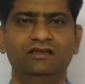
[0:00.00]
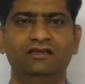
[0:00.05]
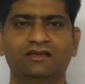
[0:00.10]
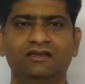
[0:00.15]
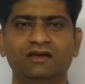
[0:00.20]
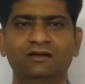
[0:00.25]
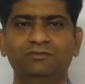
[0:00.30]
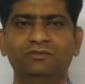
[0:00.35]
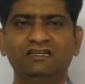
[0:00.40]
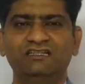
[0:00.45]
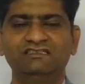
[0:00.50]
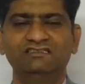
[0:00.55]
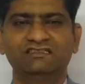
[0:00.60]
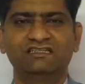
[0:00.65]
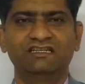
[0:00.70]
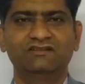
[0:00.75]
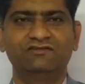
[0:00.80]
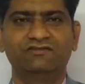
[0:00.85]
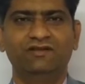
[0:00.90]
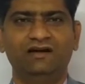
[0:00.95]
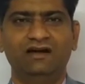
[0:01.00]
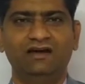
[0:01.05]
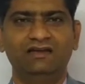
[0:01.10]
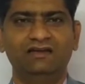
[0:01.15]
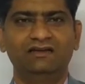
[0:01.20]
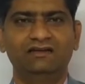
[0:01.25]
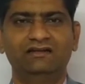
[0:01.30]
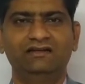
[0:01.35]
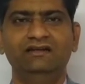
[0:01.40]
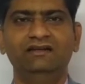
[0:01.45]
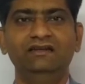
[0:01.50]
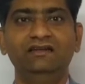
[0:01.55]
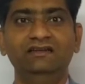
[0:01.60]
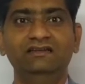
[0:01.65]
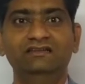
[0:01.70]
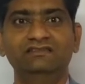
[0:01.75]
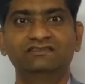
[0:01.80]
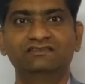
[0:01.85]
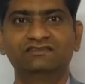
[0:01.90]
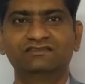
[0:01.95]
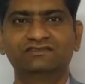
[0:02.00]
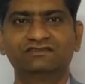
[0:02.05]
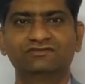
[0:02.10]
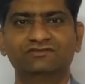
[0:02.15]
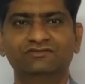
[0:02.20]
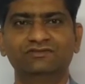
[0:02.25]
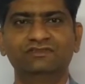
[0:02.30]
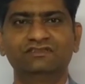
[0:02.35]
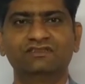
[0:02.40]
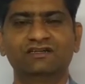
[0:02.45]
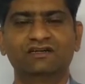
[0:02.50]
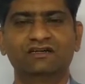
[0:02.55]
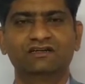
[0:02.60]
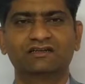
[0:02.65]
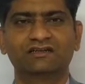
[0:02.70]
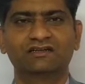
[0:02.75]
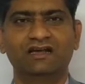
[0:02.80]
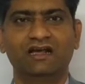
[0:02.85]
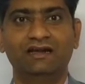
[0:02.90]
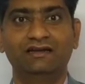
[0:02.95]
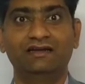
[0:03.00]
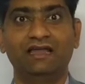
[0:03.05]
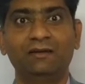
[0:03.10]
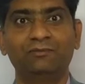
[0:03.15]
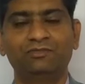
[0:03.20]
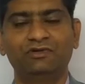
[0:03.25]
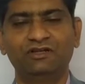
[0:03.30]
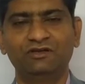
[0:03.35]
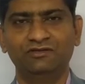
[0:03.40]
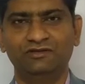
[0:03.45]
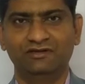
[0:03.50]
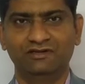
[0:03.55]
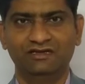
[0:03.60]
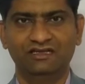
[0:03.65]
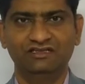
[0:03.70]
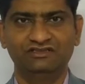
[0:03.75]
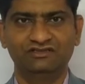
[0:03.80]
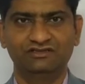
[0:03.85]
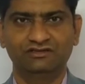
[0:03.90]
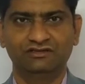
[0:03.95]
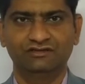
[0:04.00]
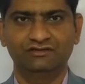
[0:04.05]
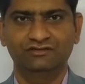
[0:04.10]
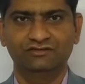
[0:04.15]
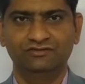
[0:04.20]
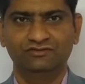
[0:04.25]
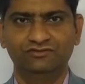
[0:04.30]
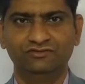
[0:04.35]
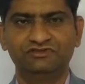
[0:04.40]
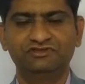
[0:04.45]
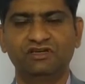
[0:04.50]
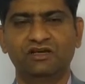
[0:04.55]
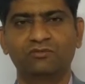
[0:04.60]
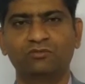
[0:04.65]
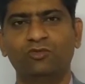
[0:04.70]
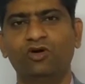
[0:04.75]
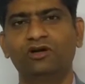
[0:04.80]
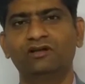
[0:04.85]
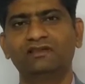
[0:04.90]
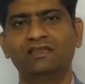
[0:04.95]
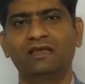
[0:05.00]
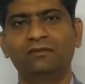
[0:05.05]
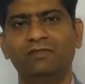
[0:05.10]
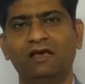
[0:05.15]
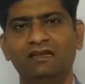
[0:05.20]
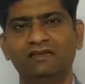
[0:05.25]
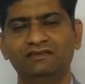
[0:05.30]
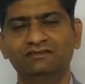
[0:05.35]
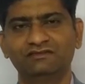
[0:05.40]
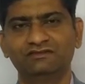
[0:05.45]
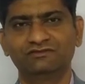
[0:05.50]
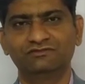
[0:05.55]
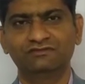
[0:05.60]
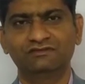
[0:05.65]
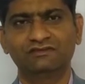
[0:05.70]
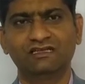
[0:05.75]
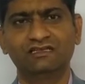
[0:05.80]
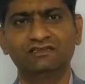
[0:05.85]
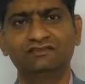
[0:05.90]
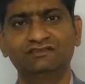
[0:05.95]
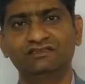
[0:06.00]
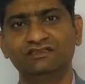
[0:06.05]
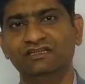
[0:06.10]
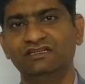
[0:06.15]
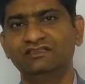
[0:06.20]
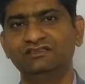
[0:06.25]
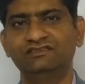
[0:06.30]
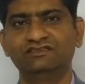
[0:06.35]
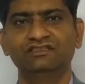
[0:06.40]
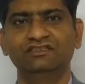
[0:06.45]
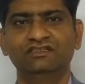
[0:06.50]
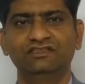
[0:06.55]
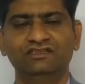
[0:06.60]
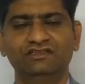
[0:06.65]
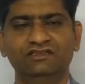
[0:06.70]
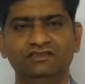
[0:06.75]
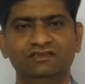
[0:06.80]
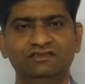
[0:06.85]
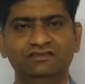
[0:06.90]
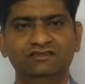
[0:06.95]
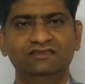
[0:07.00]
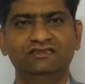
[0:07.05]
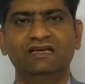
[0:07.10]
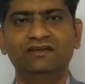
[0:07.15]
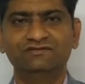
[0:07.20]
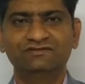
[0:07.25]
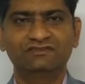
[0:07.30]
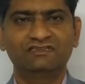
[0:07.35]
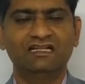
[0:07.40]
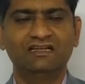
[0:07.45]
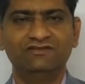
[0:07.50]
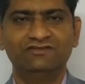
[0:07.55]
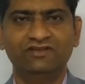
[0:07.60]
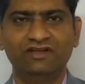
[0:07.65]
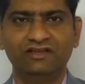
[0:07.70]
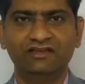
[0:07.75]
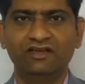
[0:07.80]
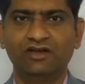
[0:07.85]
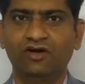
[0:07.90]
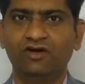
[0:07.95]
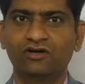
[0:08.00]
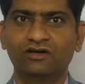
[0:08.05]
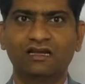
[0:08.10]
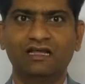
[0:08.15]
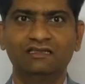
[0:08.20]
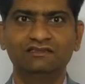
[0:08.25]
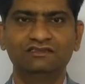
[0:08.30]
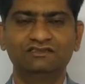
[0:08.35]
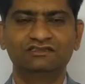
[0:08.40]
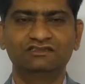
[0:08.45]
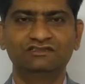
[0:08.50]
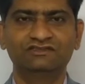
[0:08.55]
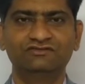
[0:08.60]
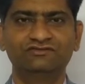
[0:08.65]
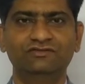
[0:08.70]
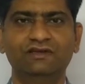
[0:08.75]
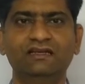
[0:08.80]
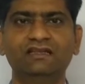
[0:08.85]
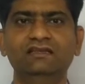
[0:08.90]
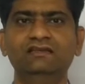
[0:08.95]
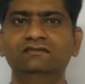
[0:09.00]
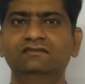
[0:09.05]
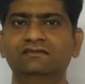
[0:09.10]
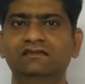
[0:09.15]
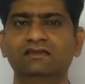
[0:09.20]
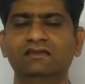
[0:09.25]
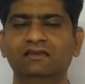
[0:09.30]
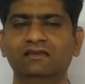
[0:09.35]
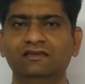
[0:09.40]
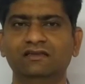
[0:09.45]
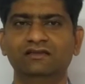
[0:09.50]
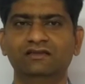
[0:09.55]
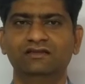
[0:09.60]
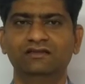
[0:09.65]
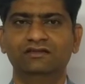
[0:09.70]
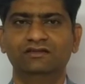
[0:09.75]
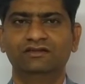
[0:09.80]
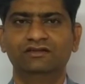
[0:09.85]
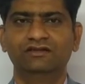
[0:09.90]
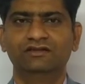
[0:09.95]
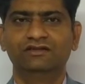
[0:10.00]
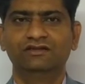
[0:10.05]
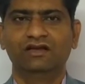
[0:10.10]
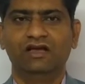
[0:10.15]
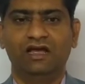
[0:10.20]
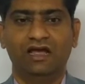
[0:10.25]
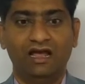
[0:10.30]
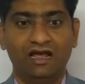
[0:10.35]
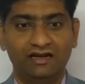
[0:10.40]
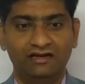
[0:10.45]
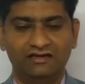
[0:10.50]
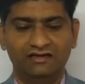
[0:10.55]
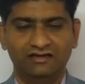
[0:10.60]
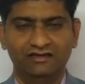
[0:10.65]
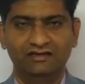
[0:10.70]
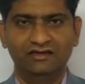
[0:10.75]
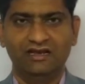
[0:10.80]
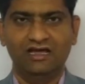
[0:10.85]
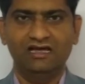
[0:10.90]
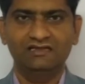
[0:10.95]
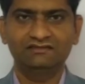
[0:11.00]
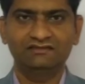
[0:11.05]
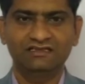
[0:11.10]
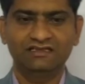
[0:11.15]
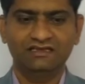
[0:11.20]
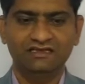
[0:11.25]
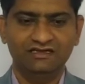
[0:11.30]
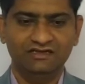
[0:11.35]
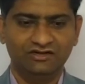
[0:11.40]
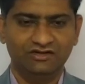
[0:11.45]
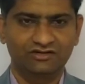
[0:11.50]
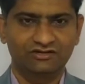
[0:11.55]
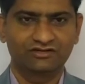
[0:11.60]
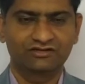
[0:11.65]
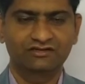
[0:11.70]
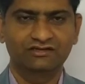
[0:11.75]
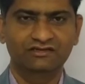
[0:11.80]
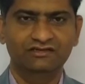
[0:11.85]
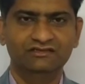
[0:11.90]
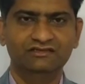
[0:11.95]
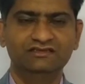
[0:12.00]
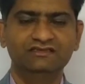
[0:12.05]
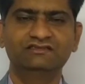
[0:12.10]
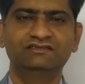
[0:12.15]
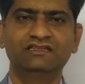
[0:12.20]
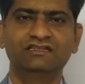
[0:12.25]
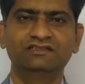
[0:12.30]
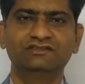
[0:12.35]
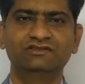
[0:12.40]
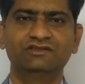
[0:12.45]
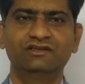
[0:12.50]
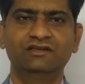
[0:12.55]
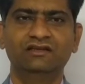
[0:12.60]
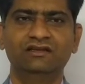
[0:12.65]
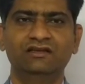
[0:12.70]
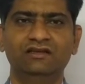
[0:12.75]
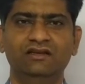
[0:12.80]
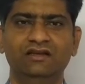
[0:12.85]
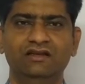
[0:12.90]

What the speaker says: companies require leaders which are adaptive in nature, which are more than managers, which can change themselves and the organizations very easily. And in last decade or in this century,